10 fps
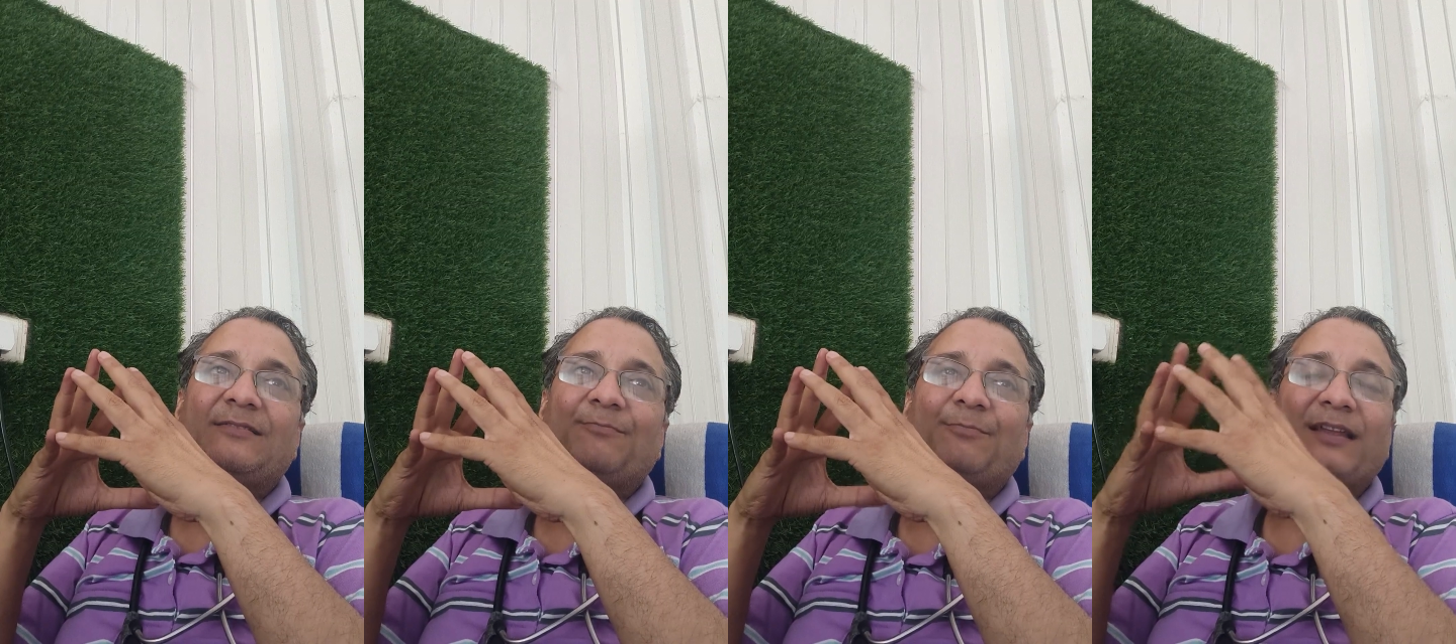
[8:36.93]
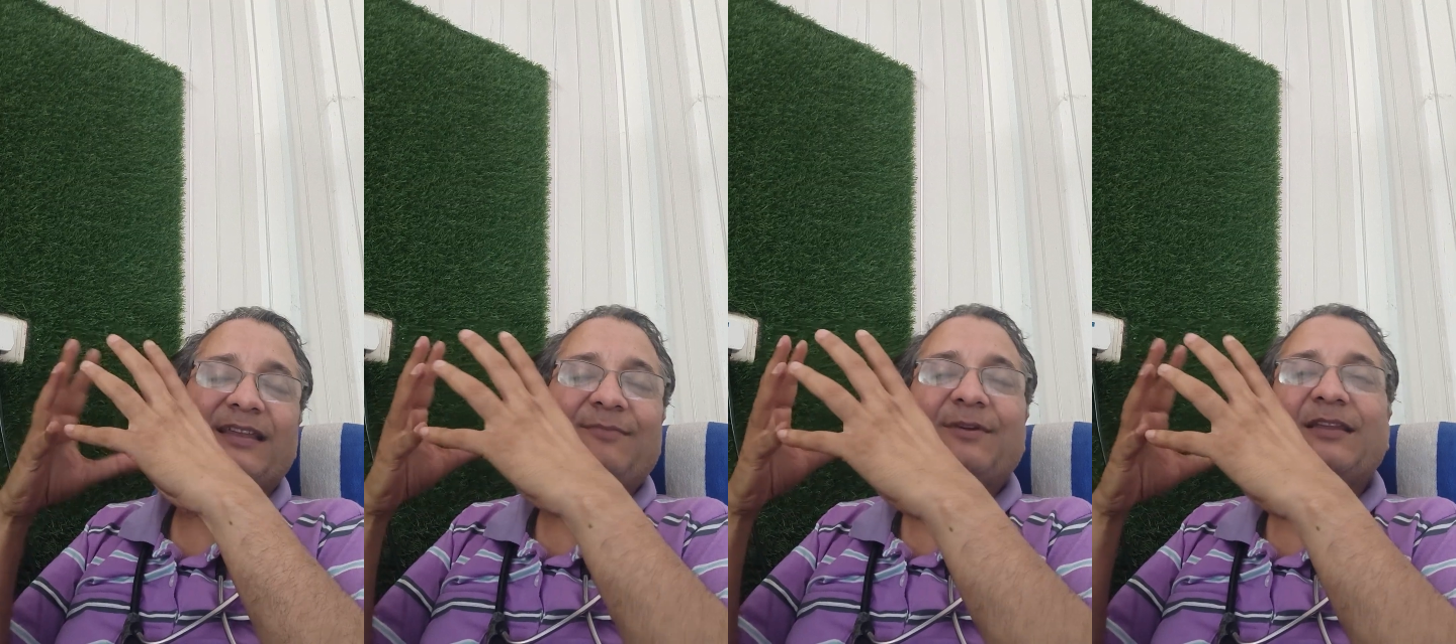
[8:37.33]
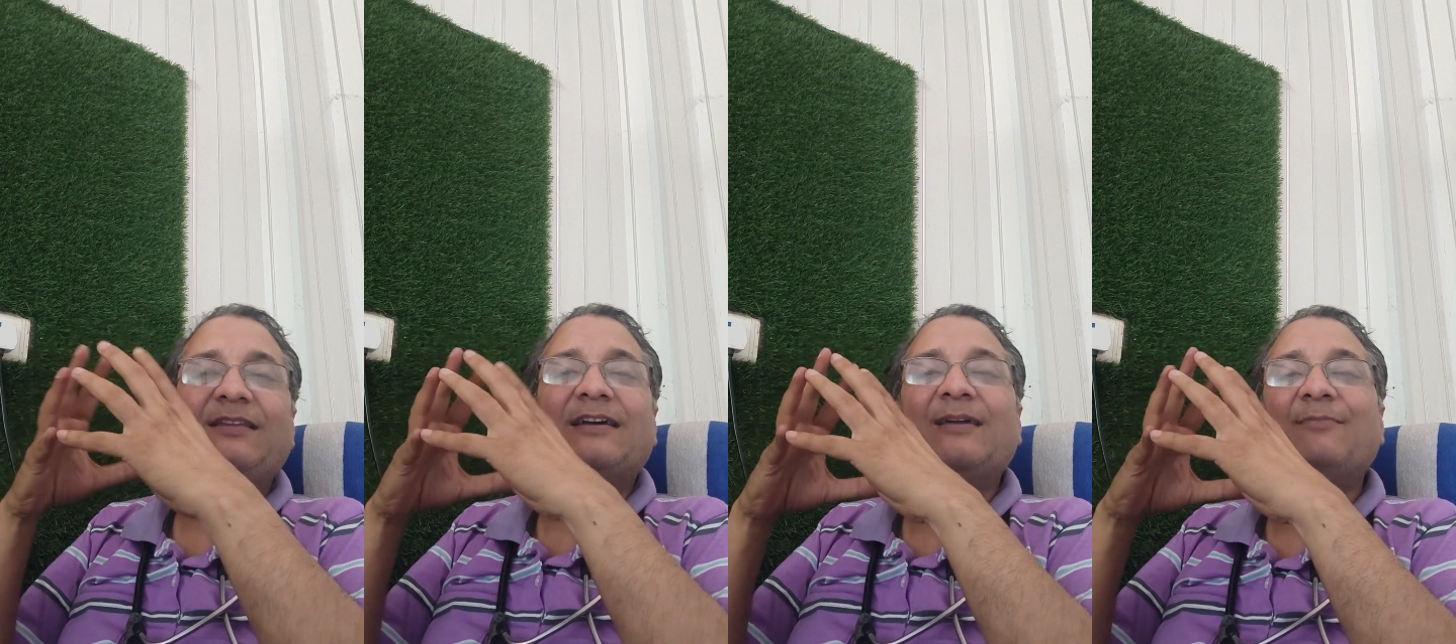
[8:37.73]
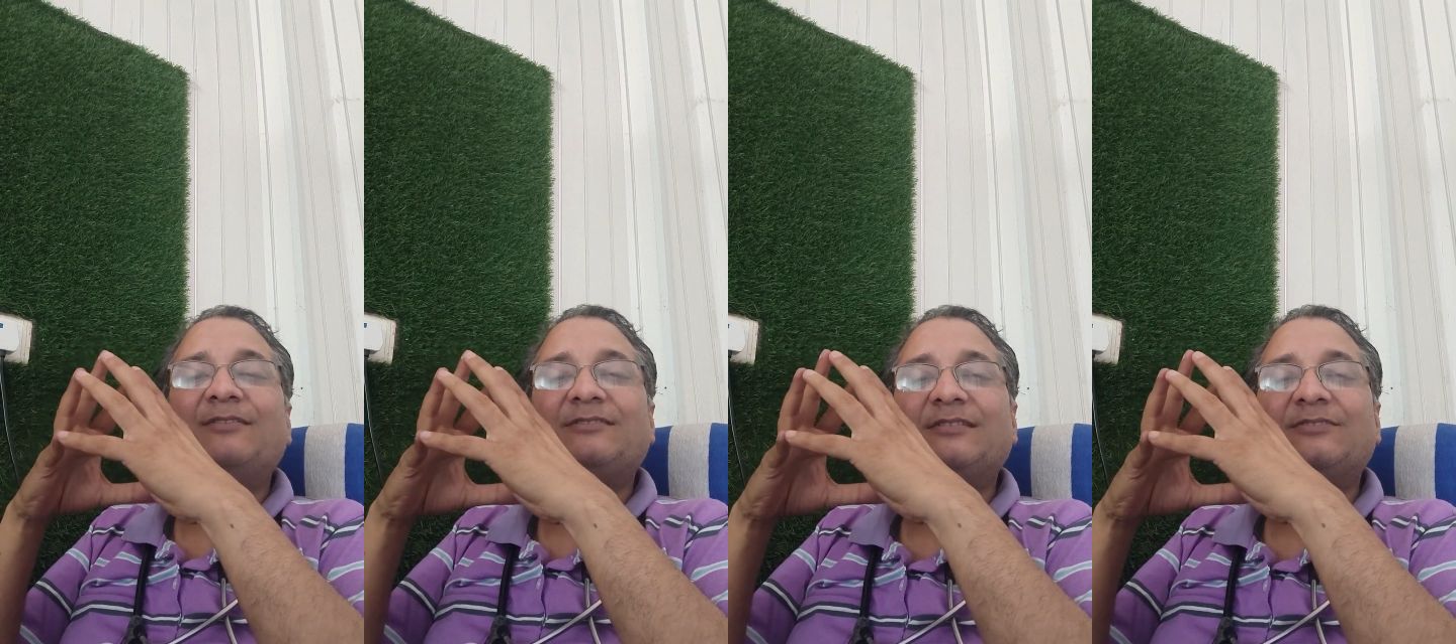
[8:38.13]
many
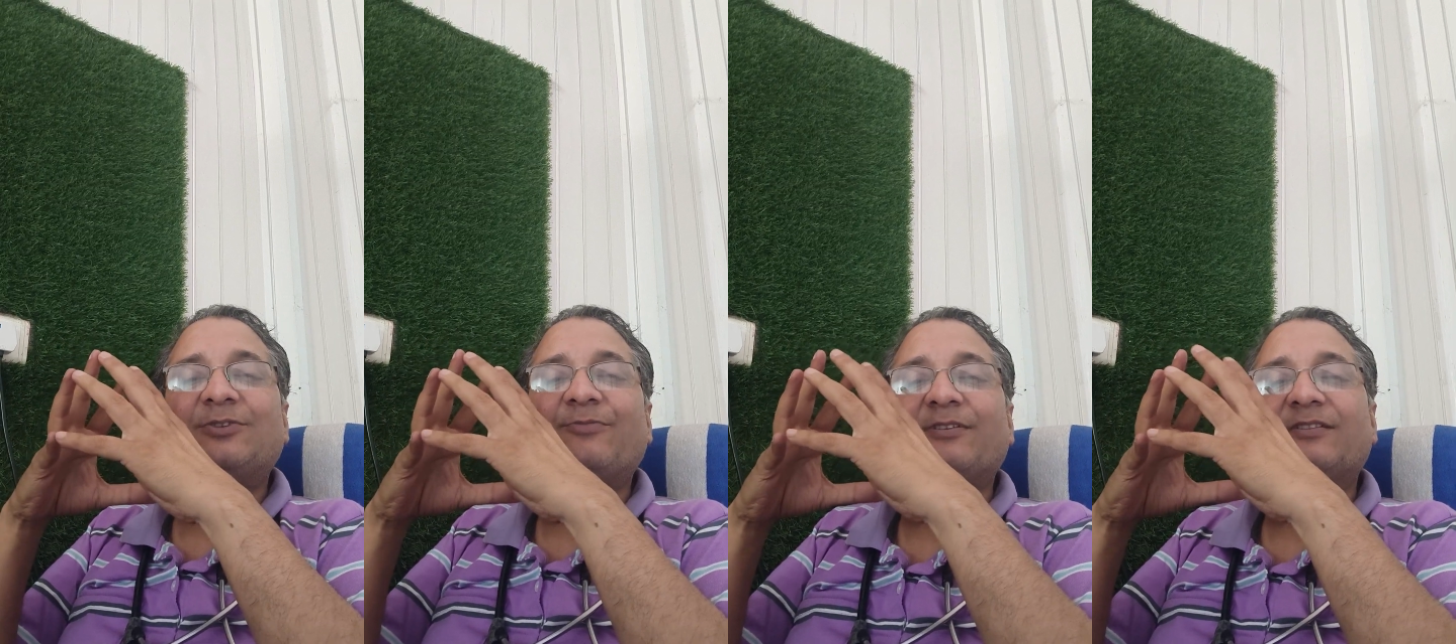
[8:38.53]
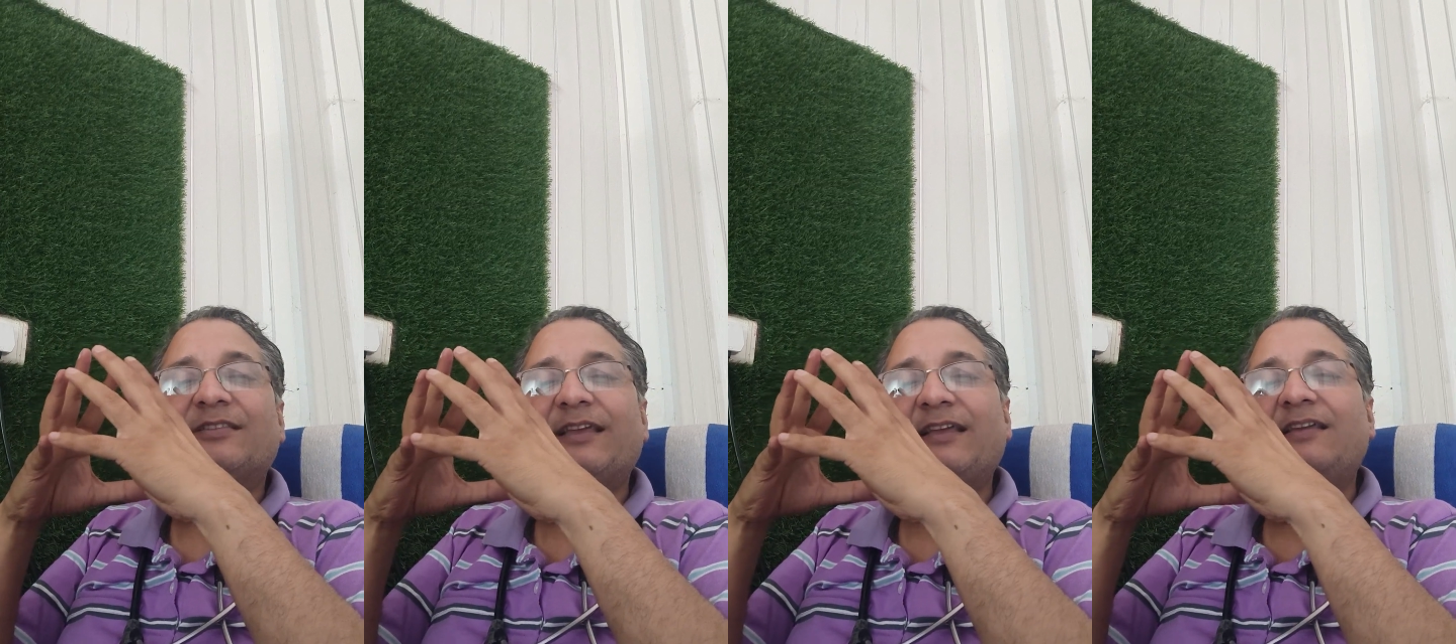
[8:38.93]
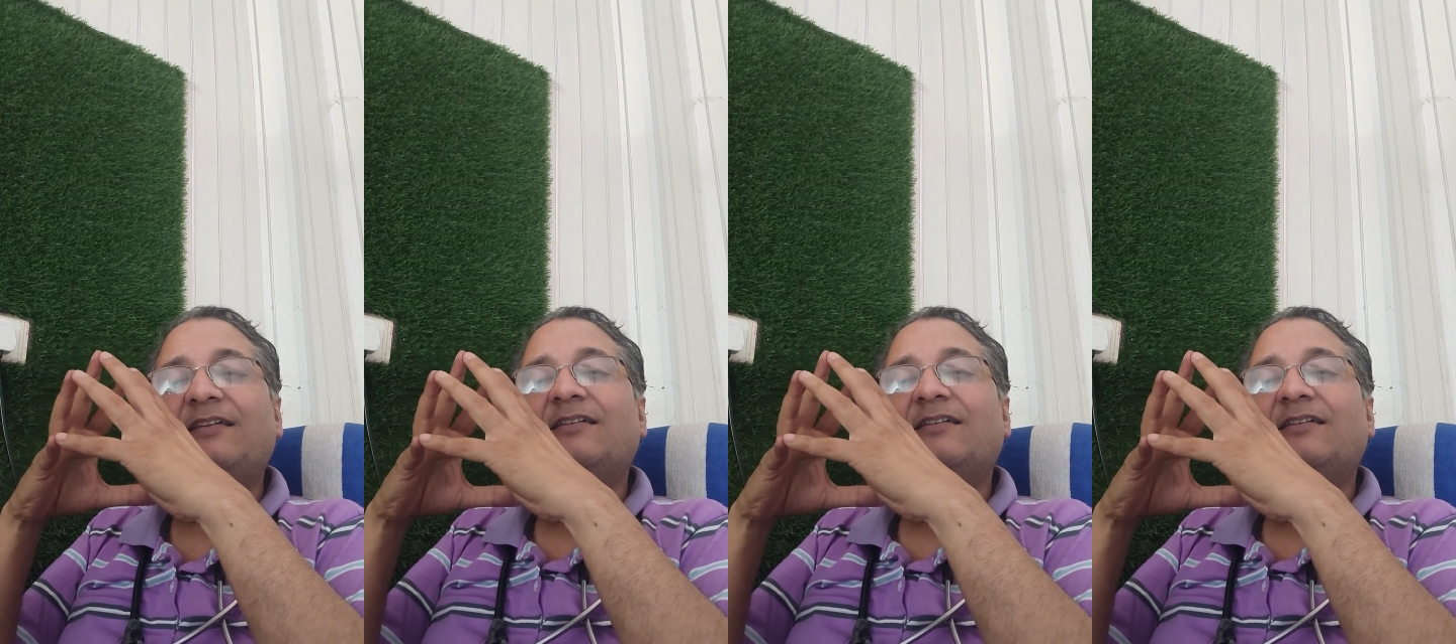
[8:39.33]
dimensions of a thing